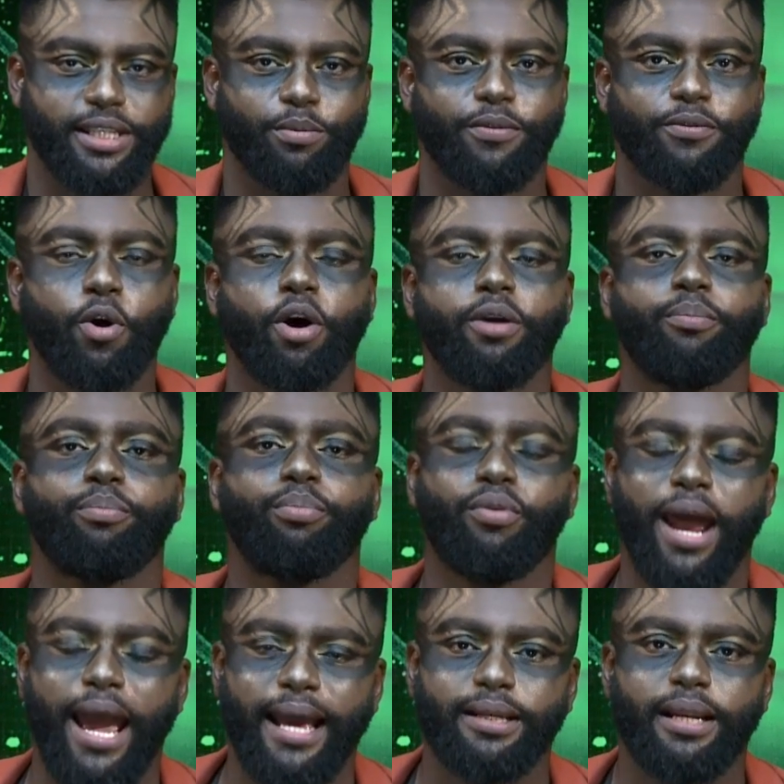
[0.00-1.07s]
we've got
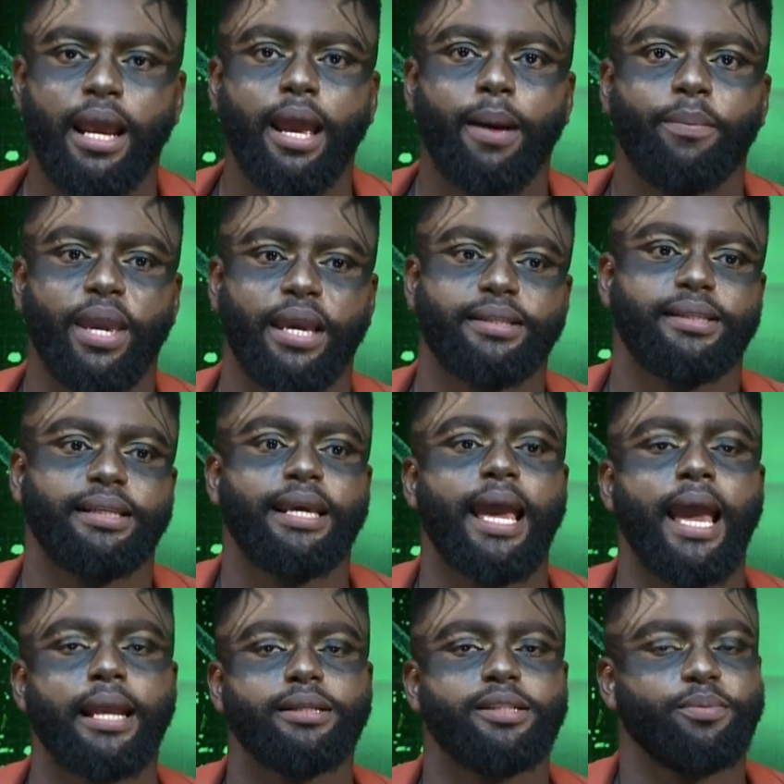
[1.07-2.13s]
Brad Paisley
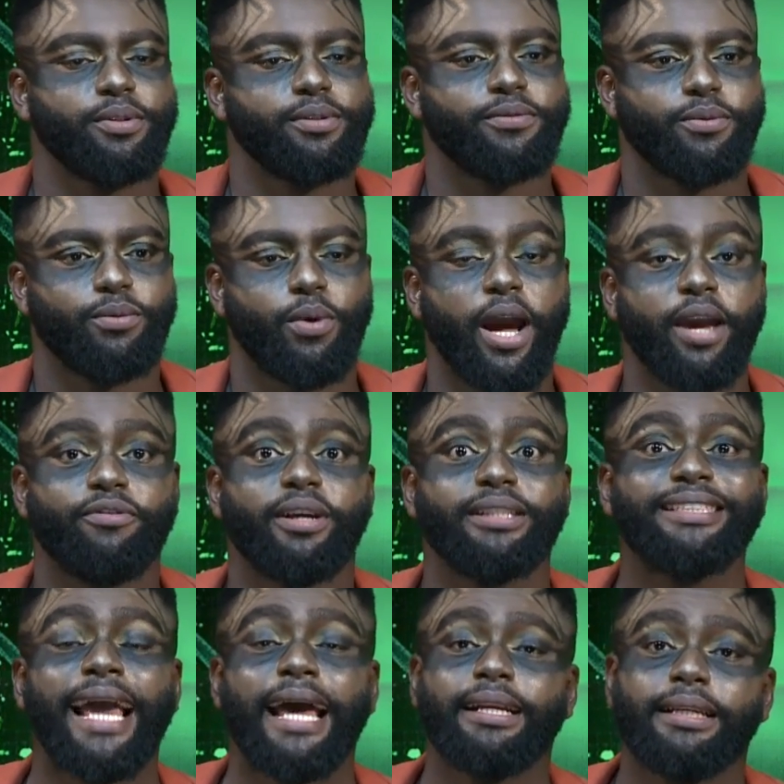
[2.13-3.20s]
and his beautiful wife,
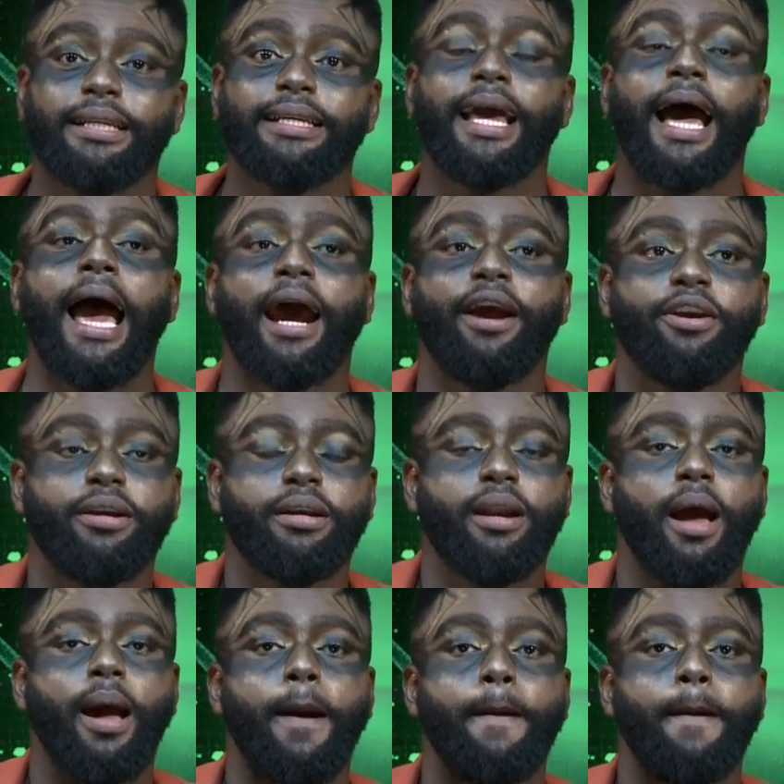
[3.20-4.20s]
channeling Iron